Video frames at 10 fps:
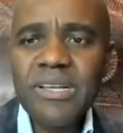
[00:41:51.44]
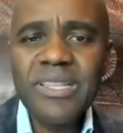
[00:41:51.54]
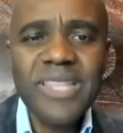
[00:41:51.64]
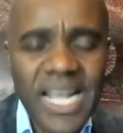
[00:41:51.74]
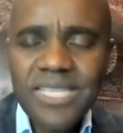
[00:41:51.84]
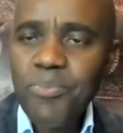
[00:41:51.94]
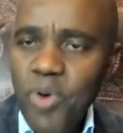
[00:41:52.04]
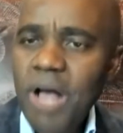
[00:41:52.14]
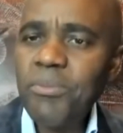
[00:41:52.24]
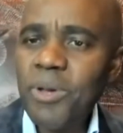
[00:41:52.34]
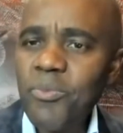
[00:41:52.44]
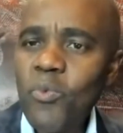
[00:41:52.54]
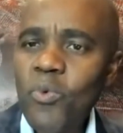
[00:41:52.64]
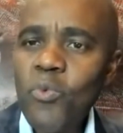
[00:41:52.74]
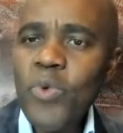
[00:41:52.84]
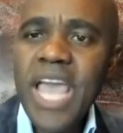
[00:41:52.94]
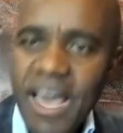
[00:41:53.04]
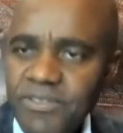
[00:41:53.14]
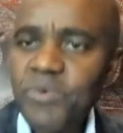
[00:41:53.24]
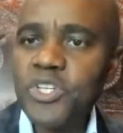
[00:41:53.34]
that's a problem. We
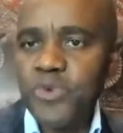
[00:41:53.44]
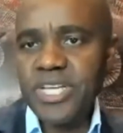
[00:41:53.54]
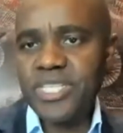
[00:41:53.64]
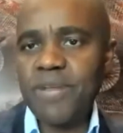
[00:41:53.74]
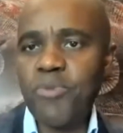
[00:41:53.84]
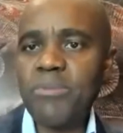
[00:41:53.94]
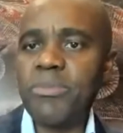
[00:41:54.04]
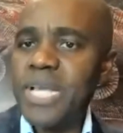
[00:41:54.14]
have to address that problem.